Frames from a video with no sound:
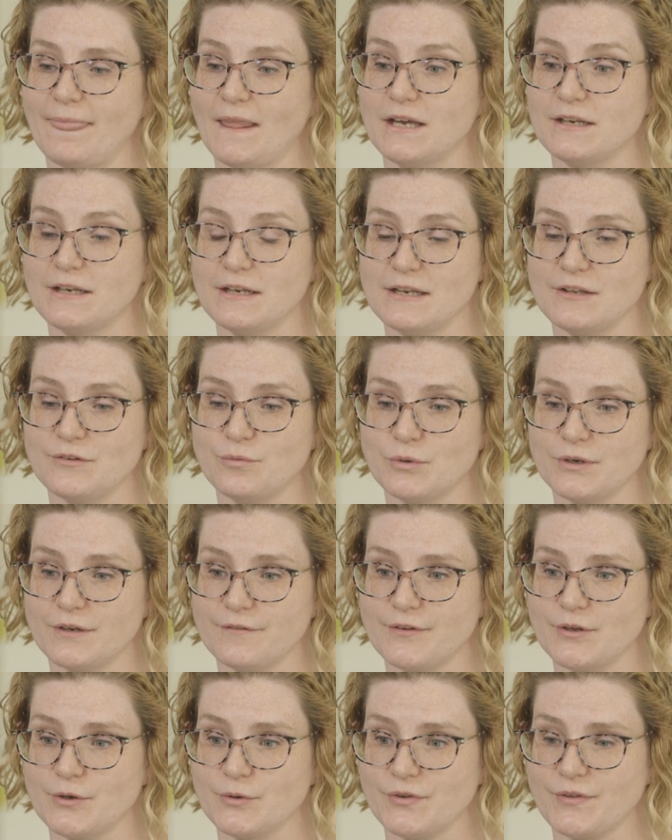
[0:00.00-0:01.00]
that it is one
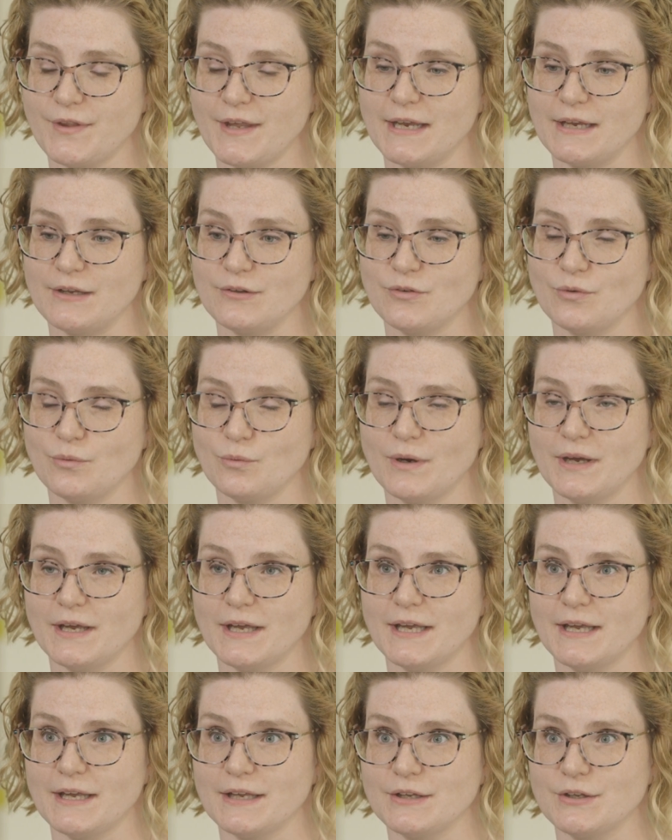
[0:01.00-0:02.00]
of those things
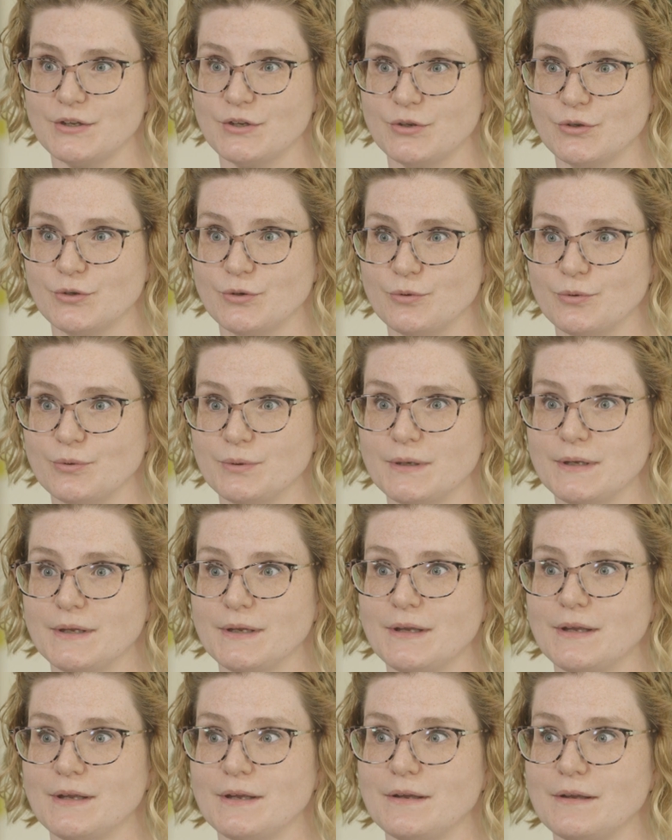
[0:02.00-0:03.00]
where you
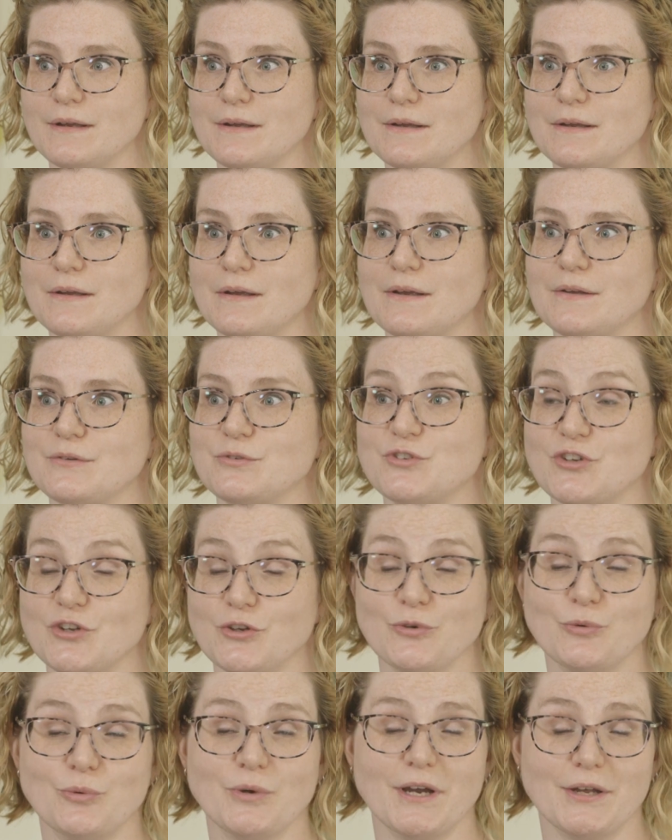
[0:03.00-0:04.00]

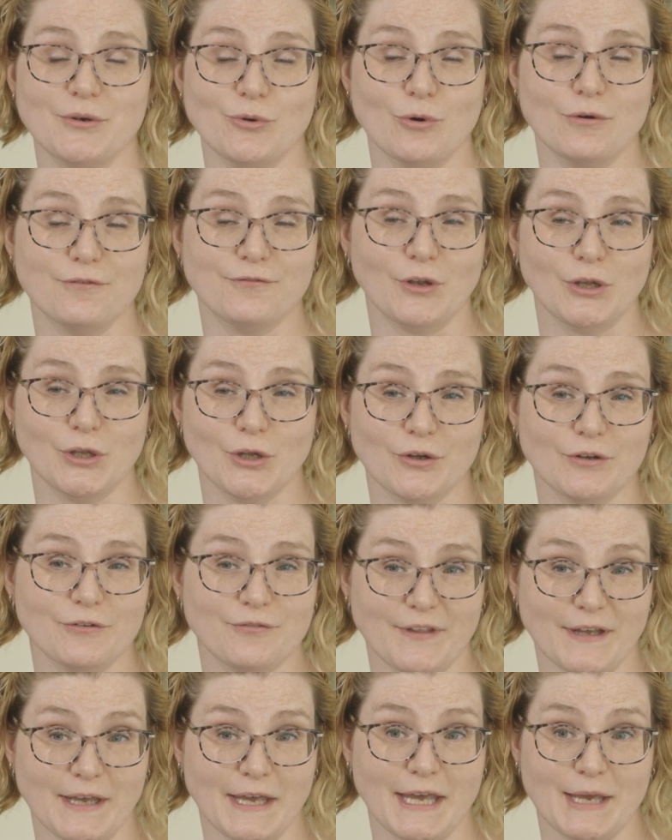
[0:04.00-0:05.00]
do an awful lot
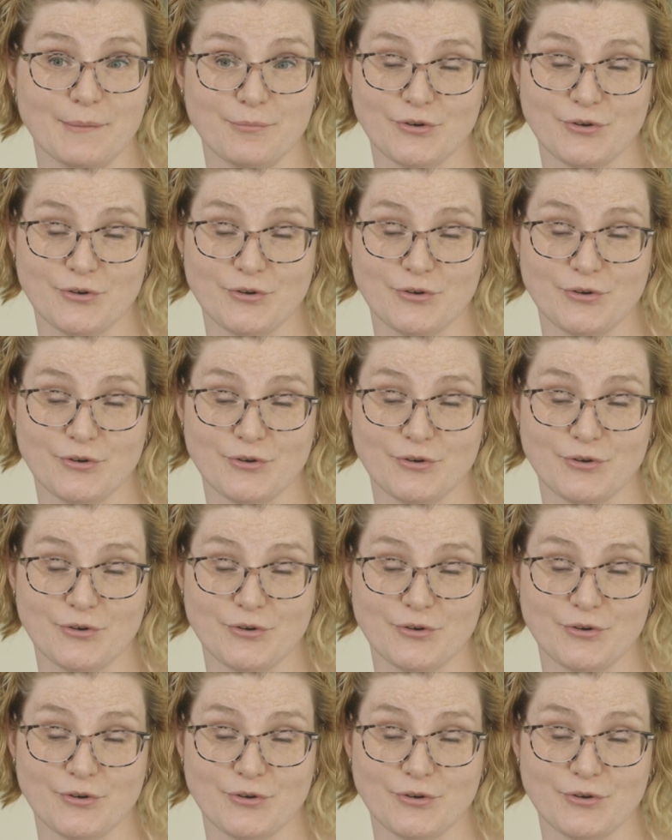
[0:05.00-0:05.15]
of the care